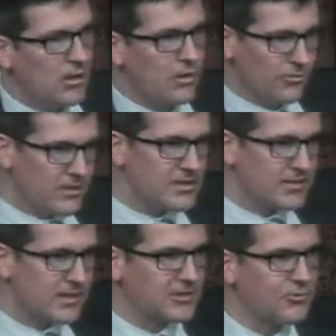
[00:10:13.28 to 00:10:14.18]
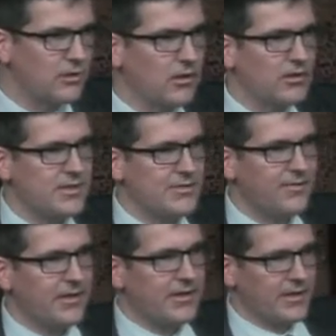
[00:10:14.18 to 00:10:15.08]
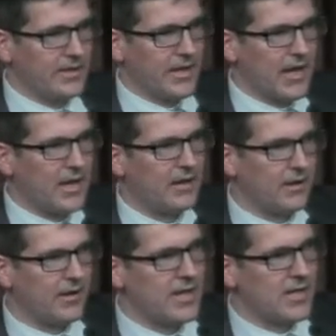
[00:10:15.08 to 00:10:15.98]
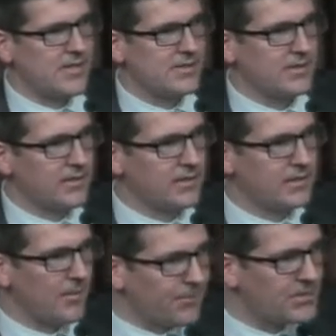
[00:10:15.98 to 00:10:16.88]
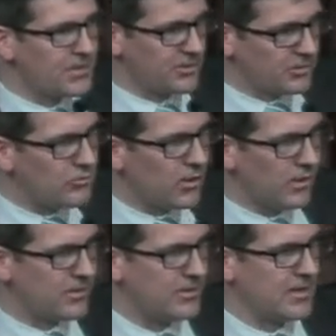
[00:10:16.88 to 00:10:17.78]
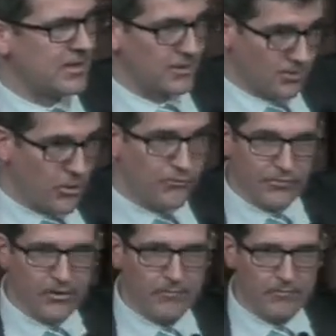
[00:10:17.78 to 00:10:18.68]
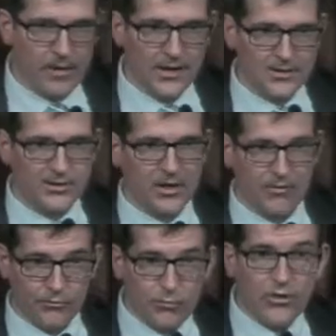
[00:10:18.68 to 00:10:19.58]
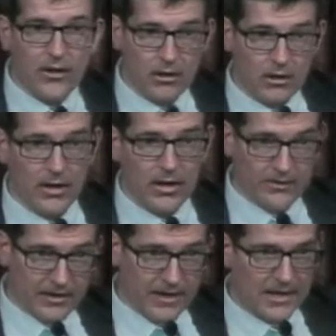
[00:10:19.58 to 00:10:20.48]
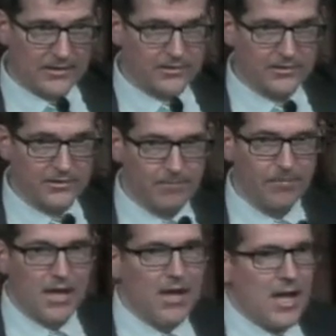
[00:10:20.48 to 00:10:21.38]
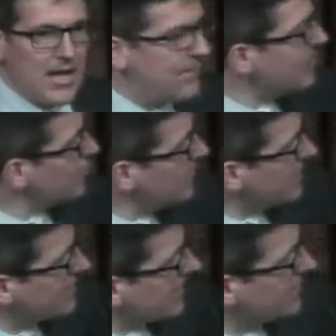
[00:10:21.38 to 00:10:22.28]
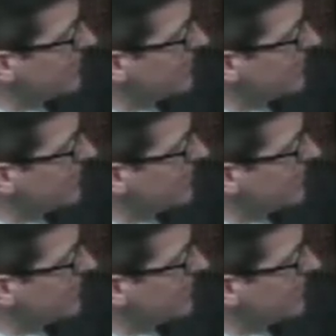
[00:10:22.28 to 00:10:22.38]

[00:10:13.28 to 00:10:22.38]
is industrial R&D funding in Canada, and companies that do R&D know very much kind of who they are and how to get access to them. And in between, it gets a